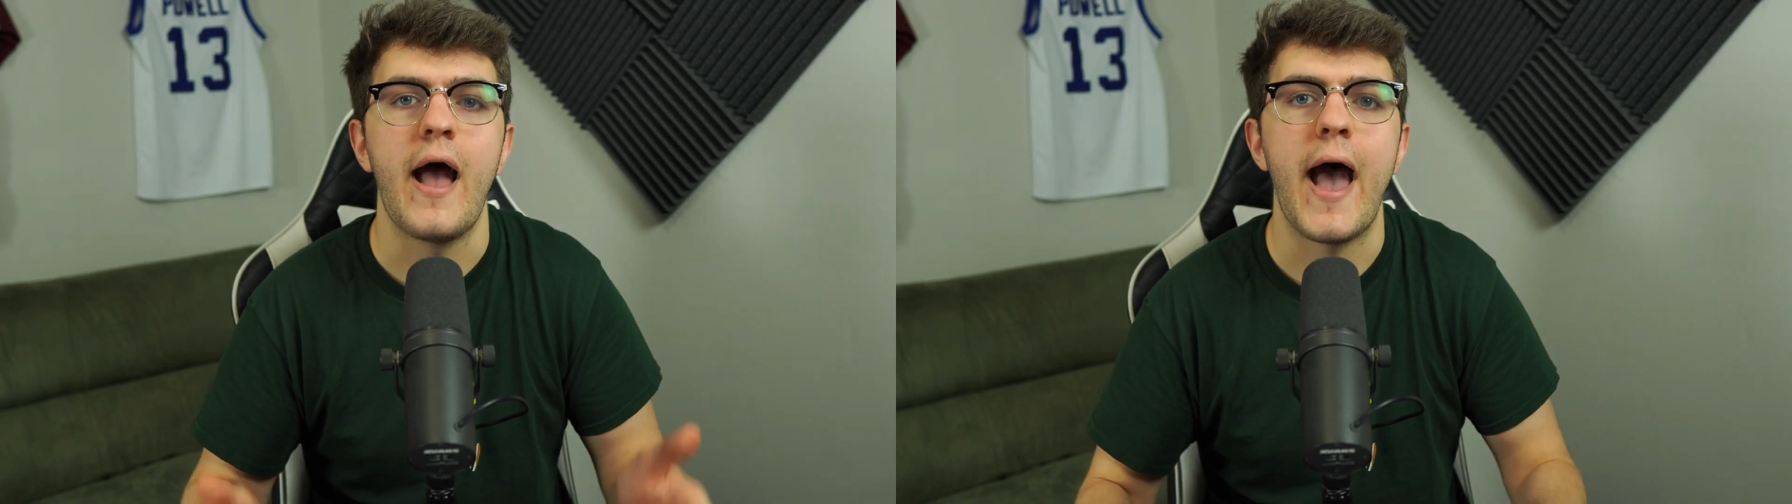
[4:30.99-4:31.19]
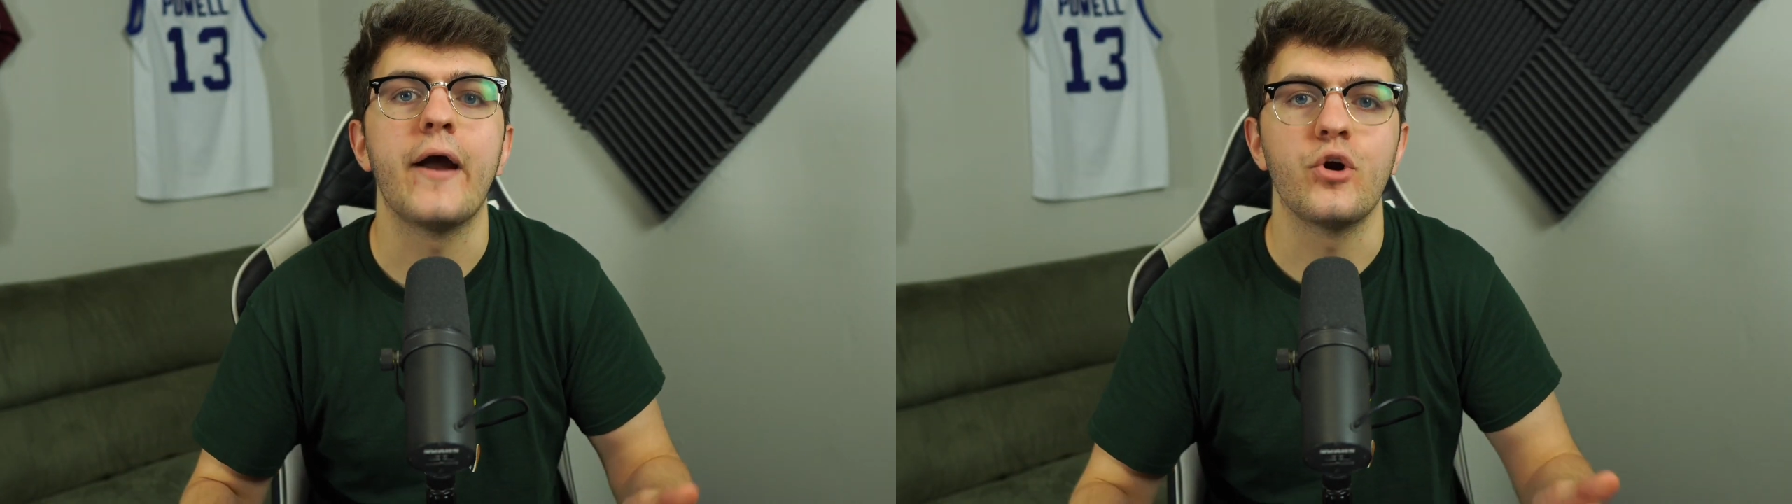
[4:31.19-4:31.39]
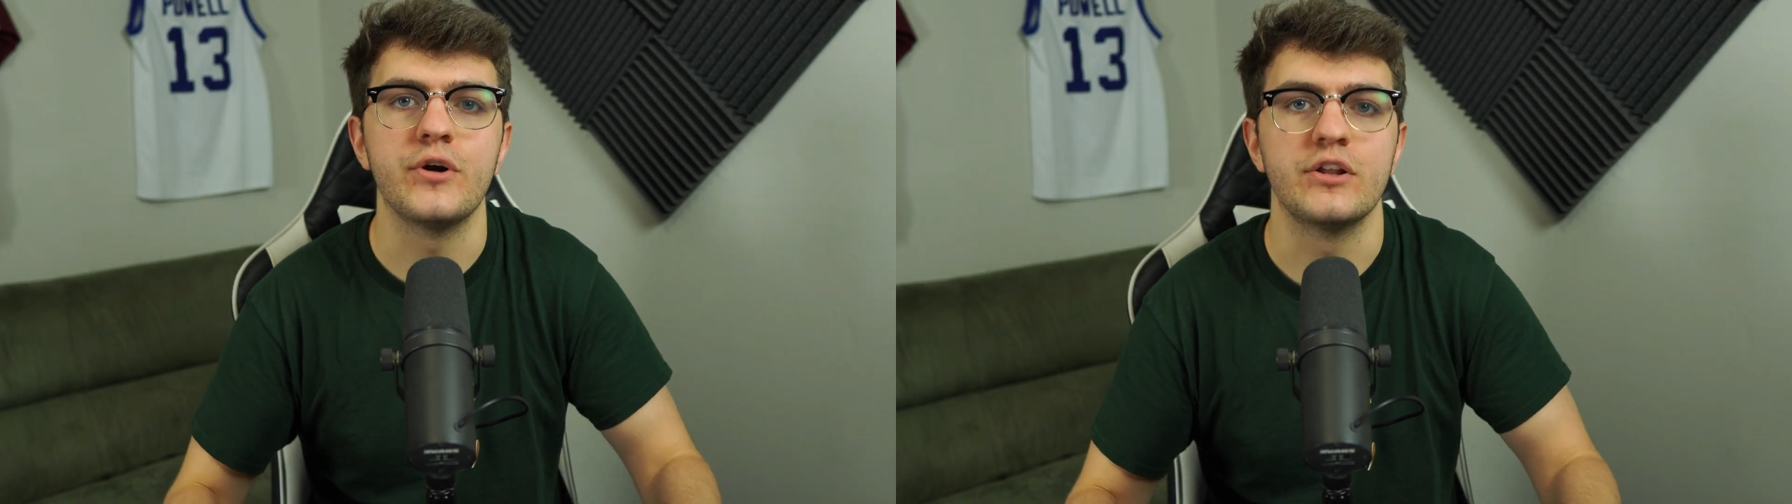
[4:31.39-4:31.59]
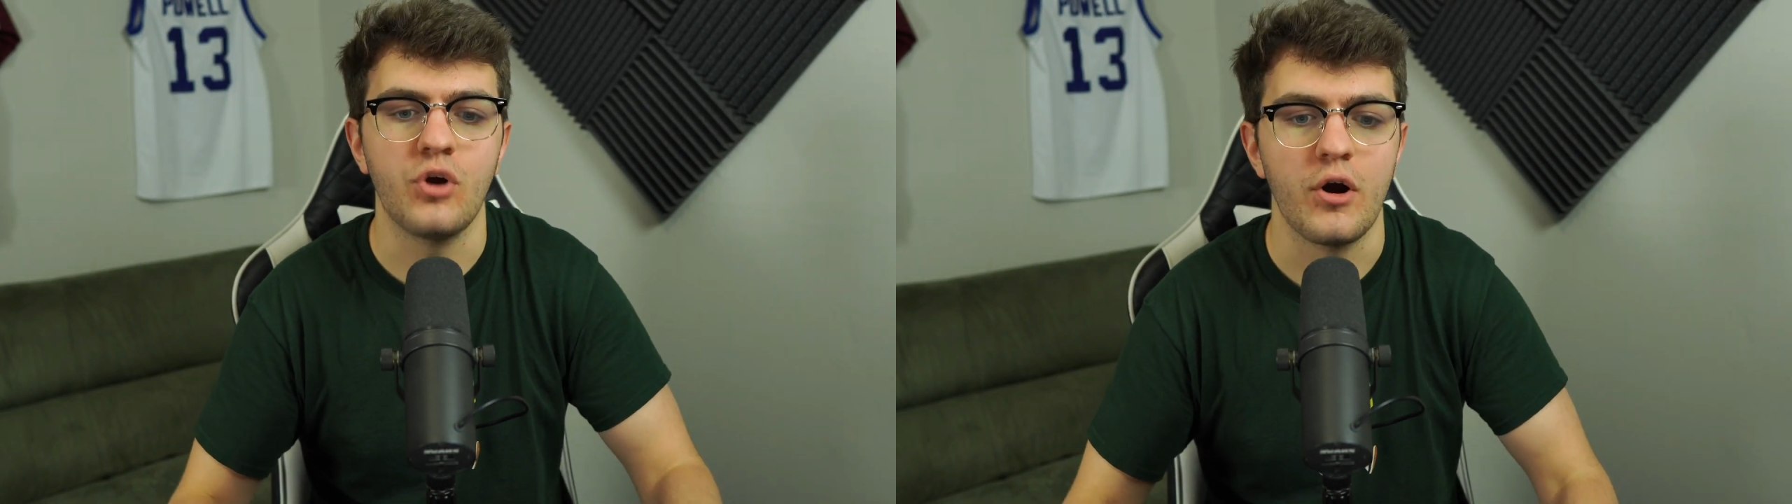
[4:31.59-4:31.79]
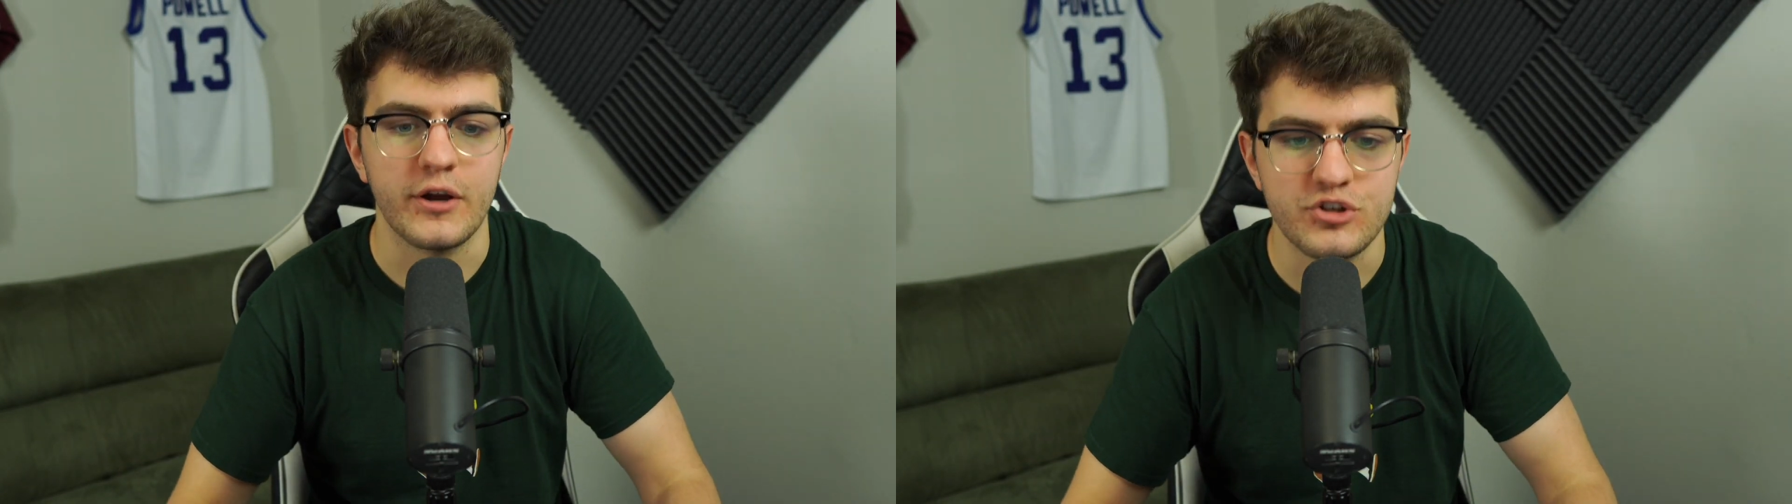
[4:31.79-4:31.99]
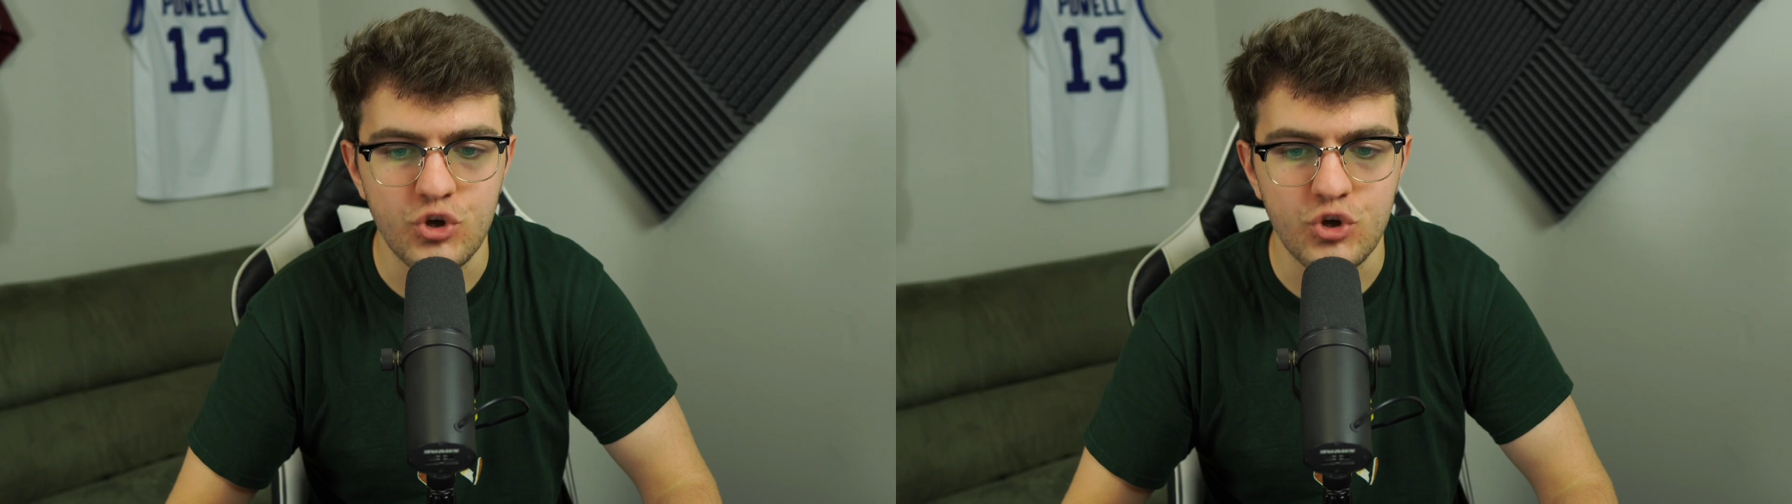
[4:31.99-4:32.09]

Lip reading: at earning targets?